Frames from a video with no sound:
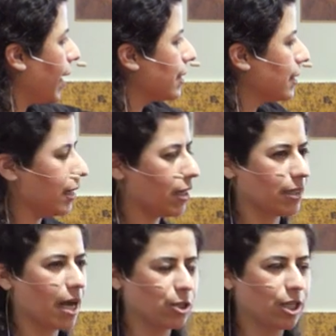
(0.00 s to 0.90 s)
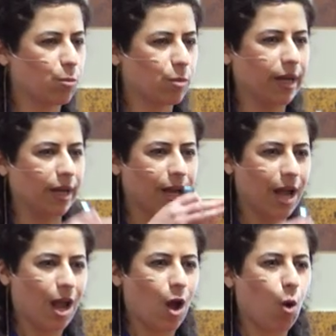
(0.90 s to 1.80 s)
days, there is actually a pretty
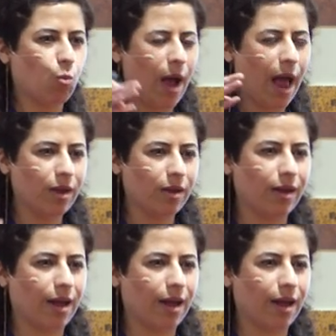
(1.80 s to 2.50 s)
well